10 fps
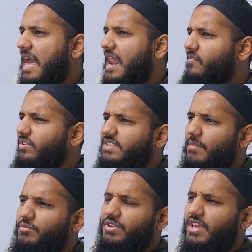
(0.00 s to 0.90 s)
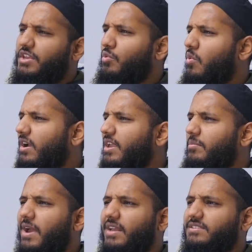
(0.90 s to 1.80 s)
And every step you take, you're walking
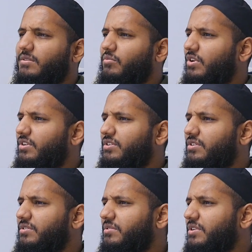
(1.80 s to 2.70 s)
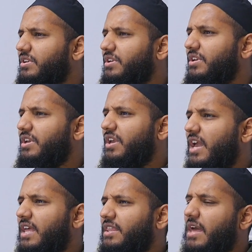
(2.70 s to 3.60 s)
past someone,
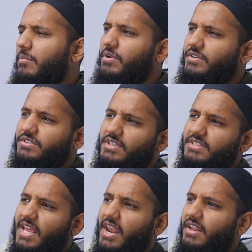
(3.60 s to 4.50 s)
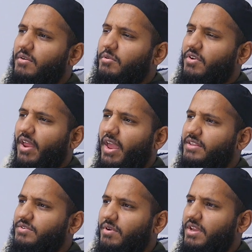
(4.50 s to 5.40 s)
and that person is standing there with their
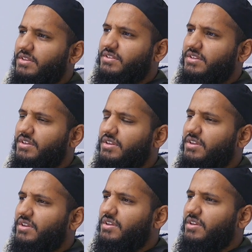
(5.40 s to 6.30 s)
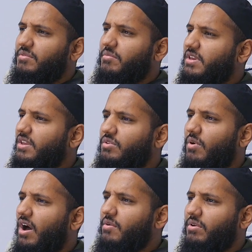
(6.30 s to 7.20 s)
hands raised, making
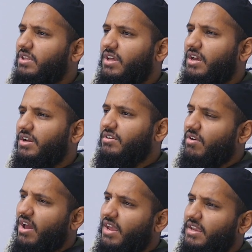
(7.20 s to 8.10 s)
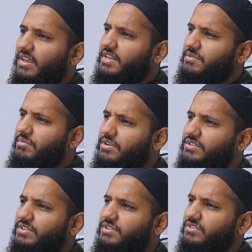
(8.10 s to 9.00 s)
dua to Allah, crying, and each
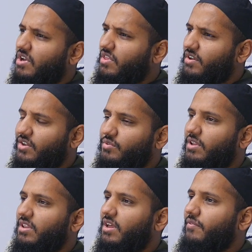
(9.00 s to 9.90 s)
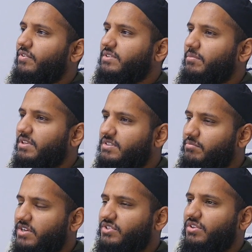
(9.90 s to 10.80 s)
person is calling out to Allah for something
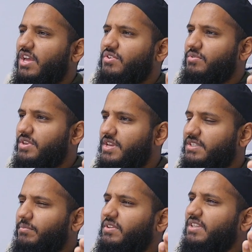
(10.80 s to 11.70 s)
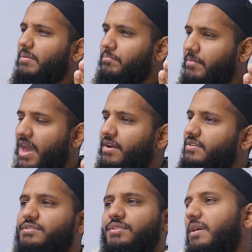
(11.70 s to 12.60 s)
special and unique, something that
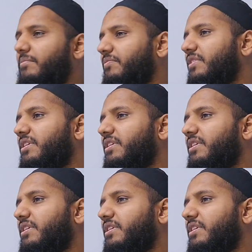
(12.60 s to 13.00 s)
matters to them.